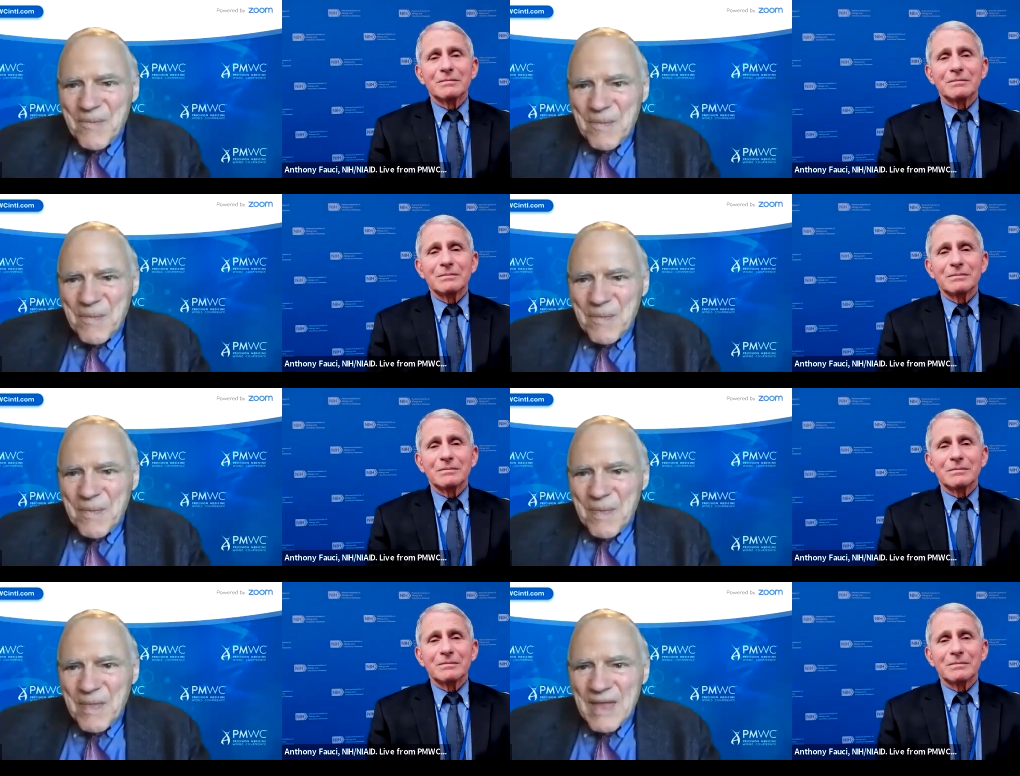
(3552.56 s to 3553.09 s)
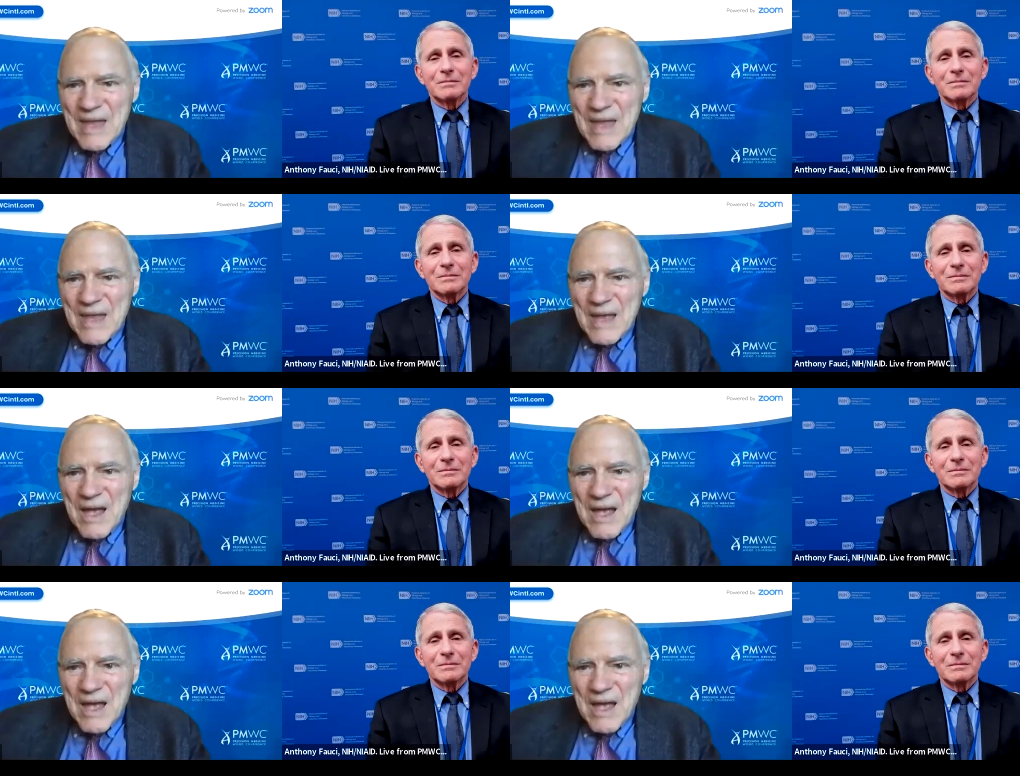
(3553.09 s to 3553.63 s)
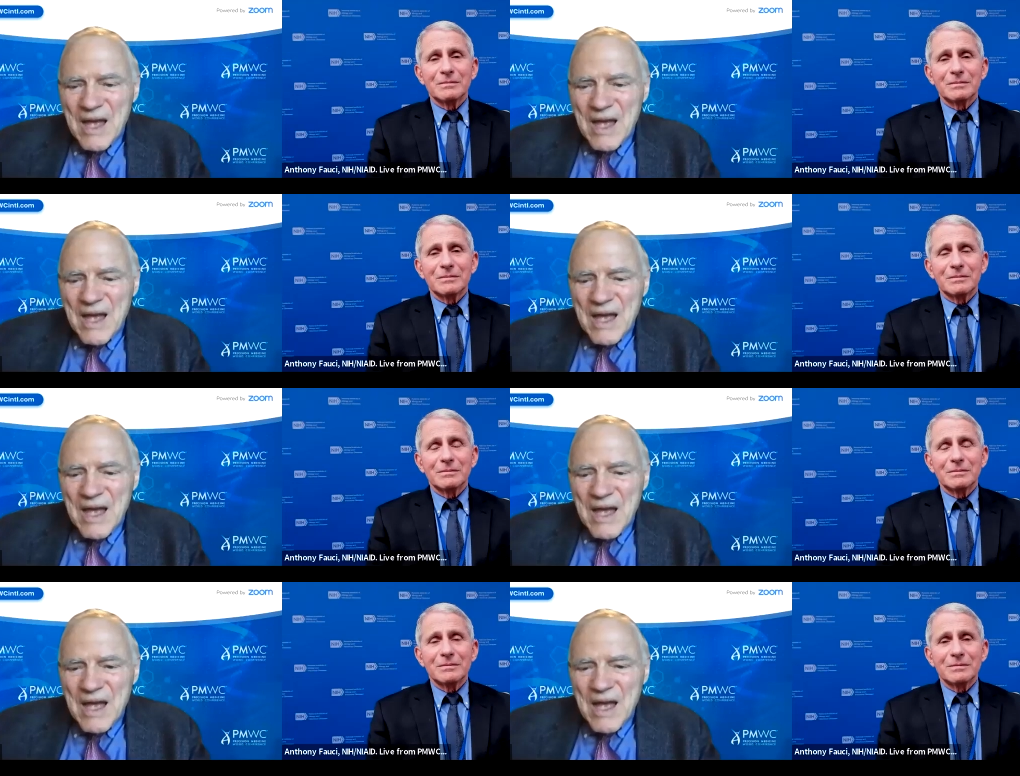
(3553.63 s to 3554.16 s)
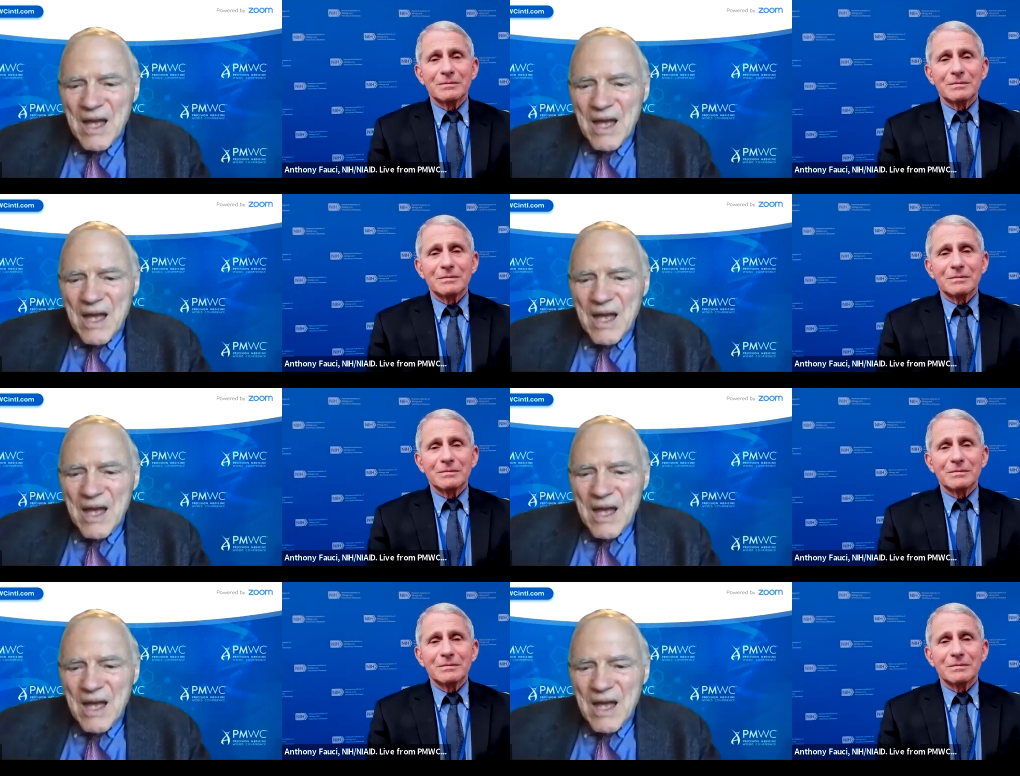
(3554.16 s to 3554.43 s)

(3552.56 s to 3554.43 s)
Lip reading: No one is speaking in this clip.